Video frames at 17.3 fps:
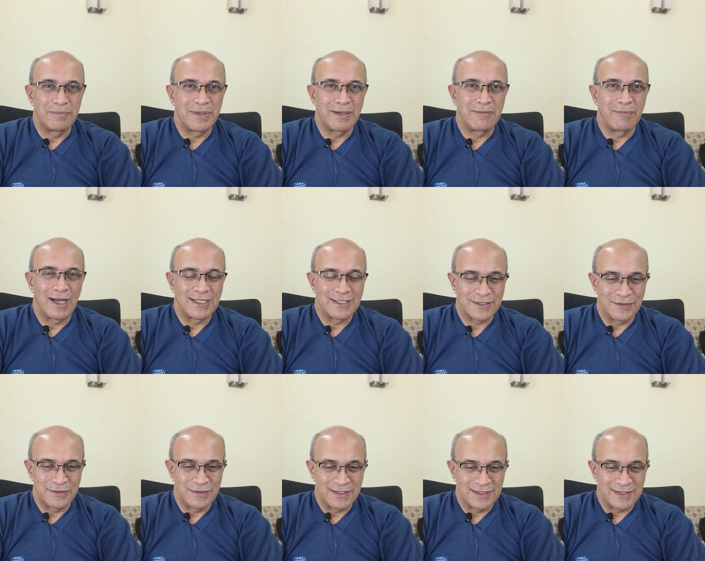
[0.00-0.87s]
big
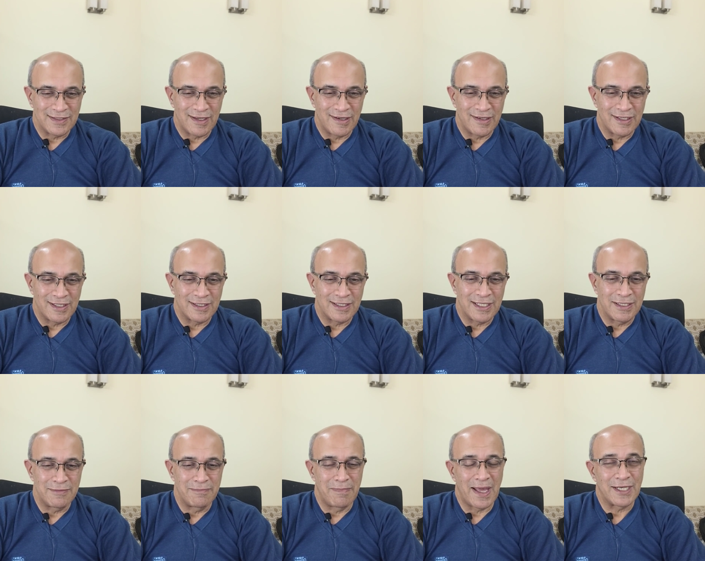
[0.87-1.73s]
milestones in his career,
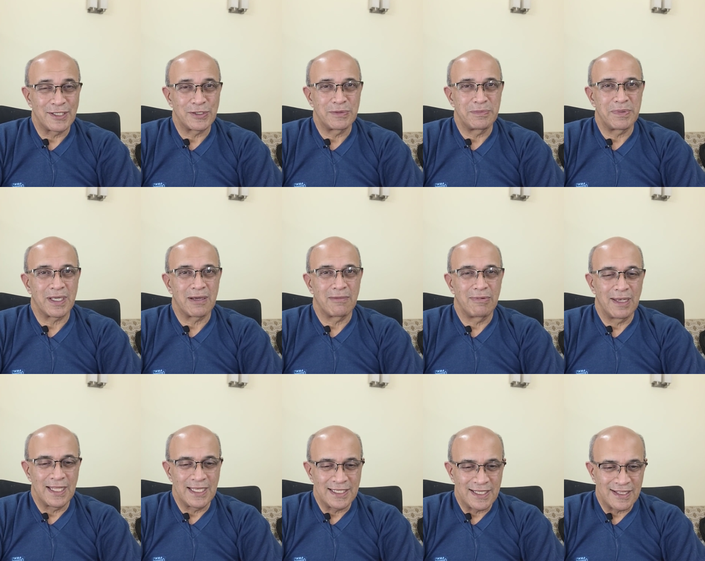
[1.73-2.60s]
he managed to pick up
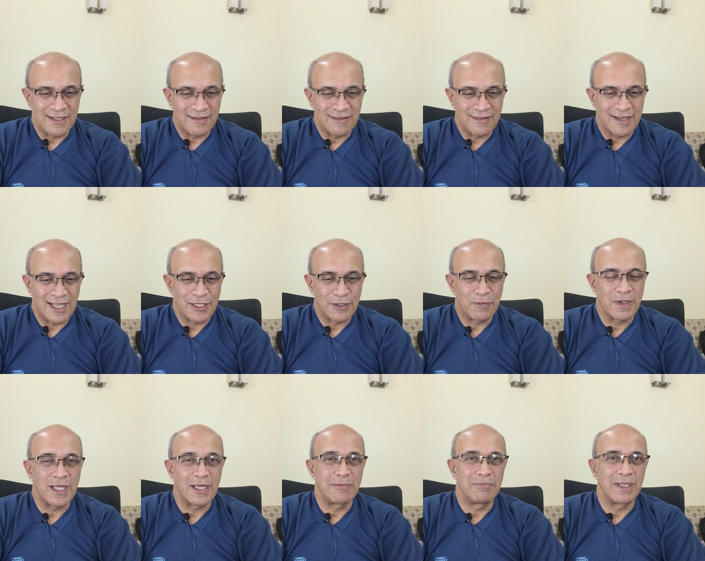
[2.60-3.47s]
LinkedIn at
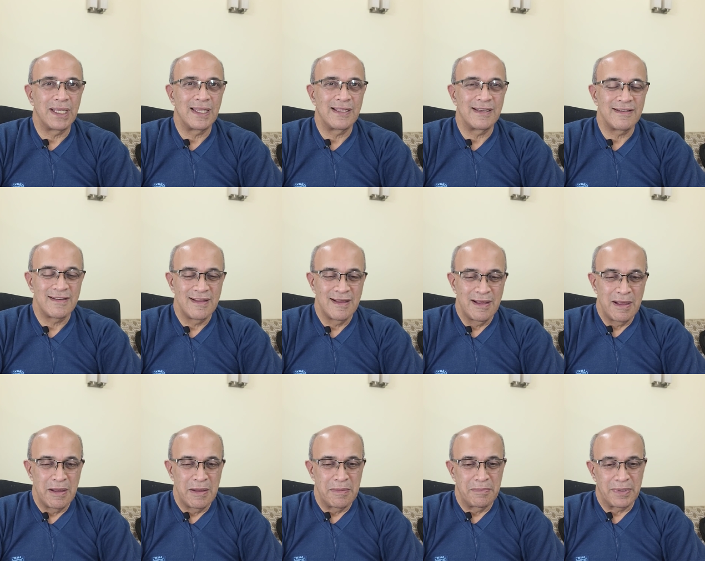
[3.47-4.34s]
$28 billion,
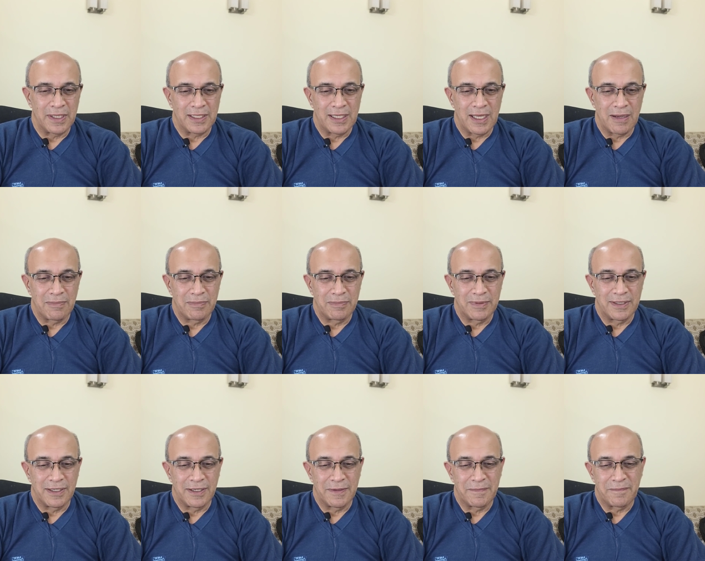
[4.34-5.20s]
picked up
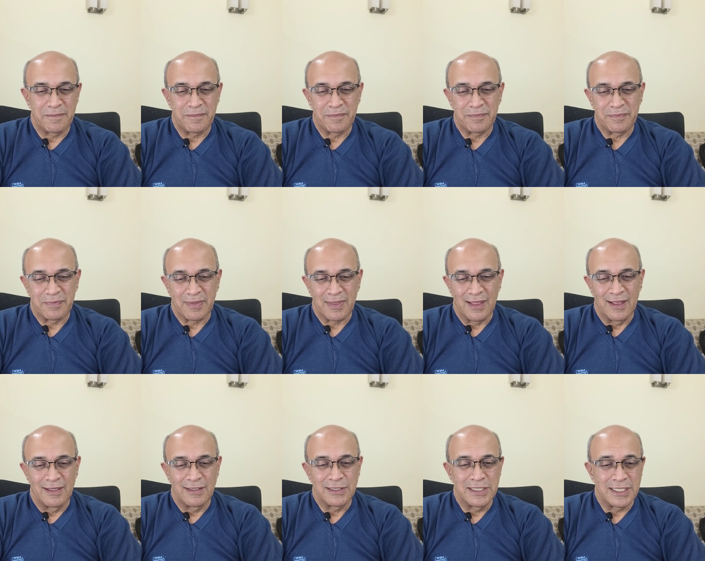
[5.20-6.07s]

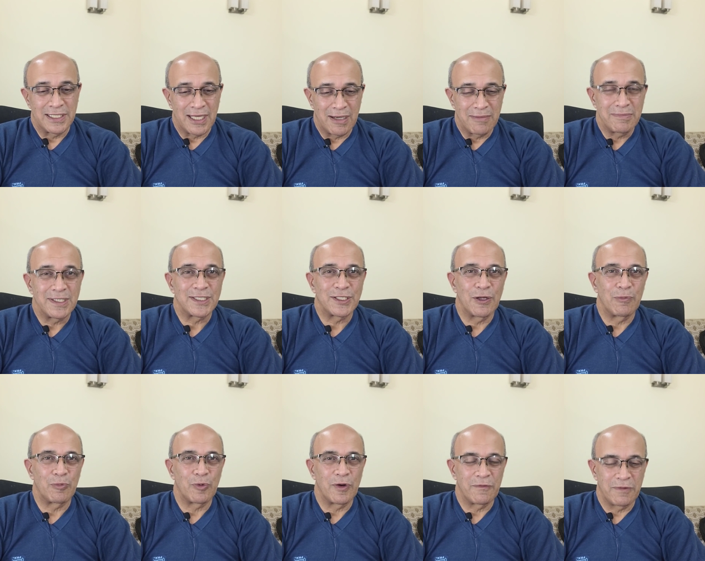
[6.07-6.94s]
GitHub at
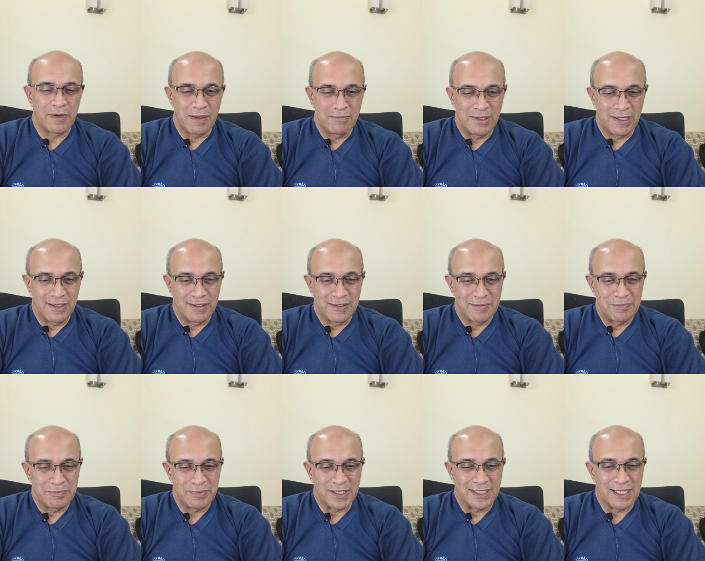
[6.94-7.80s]
$7.5
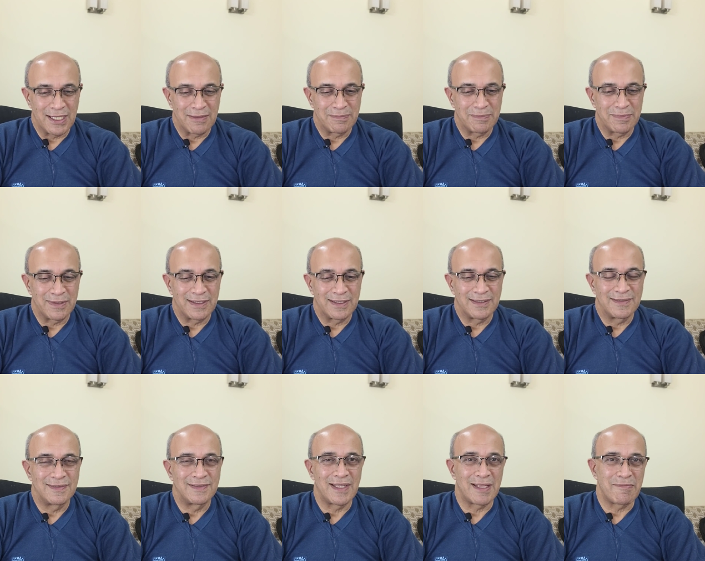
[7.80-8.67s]
billion, picked up
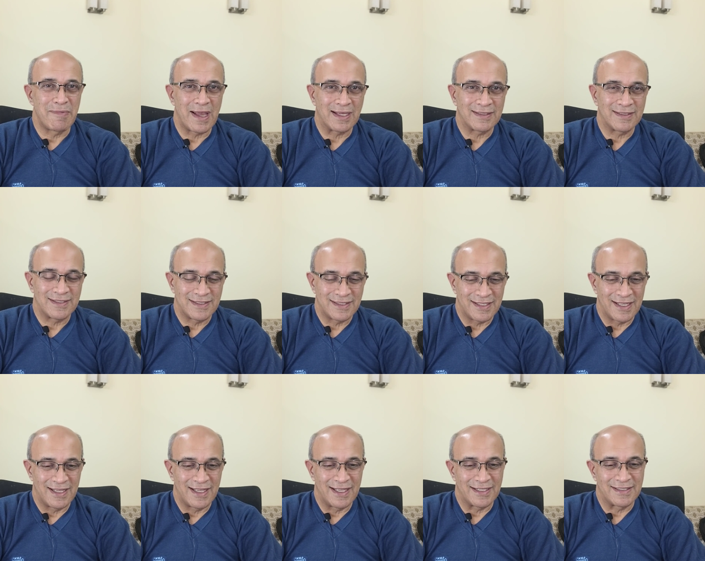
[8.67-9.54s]
ZMAX
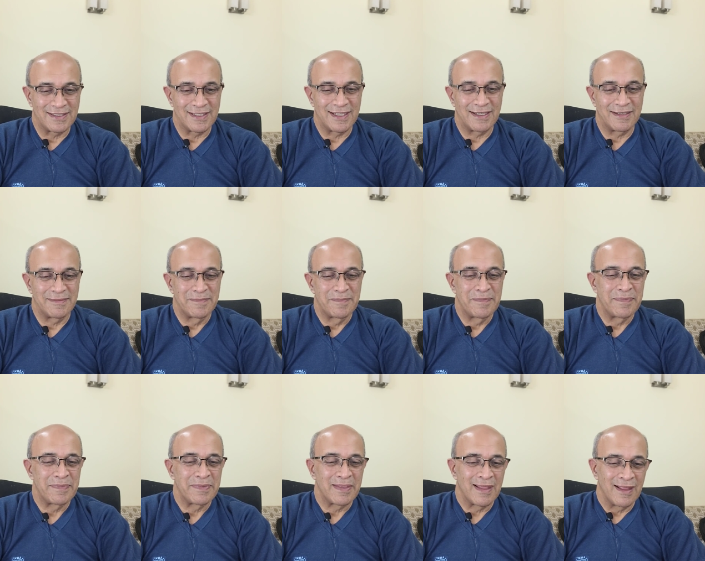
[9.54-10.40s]
at
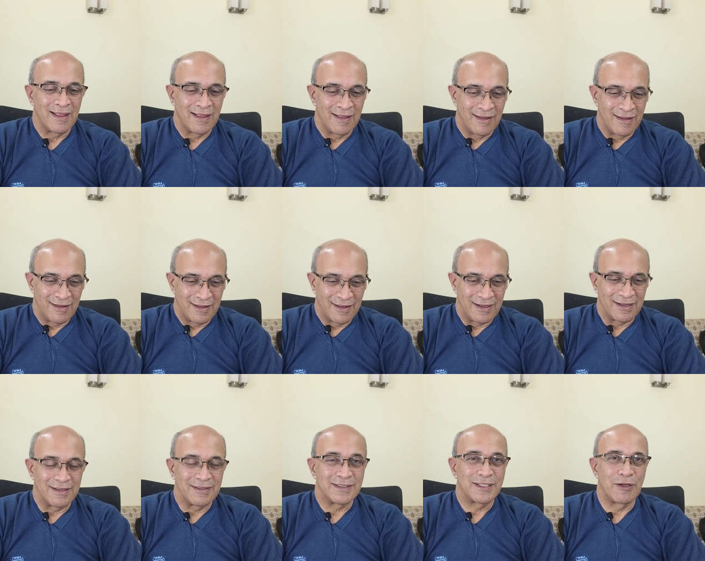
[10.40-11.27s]

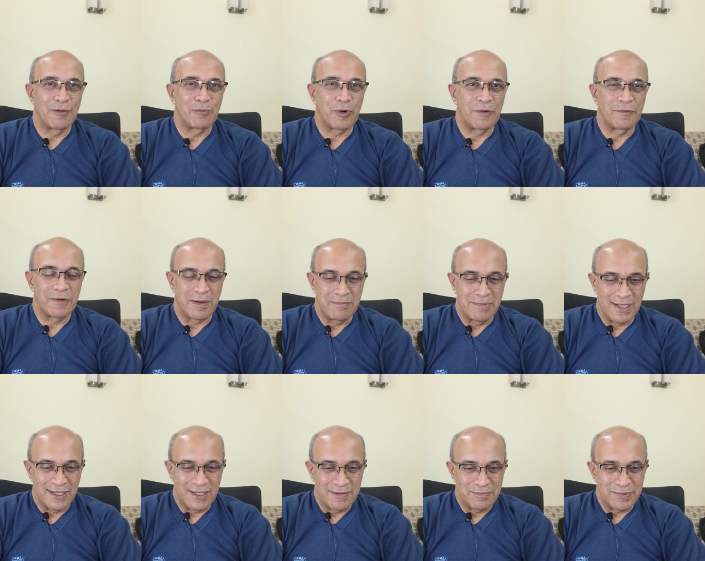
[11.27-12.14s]
$7.5
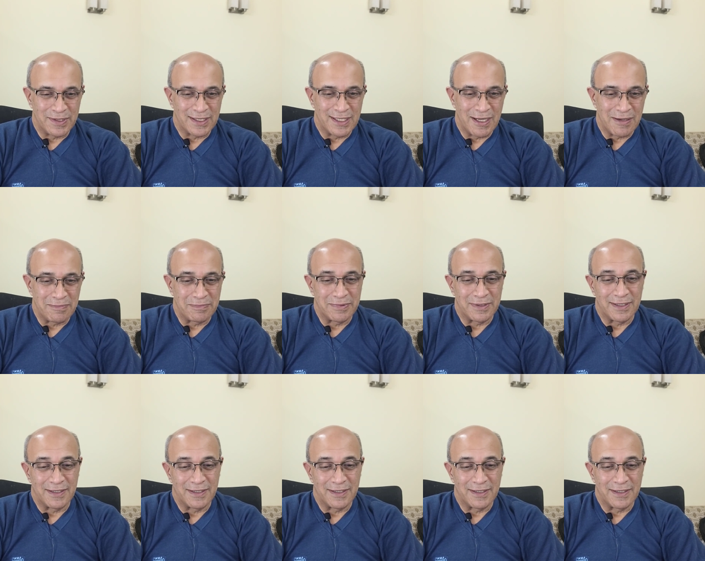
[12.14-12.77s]
billion, picked up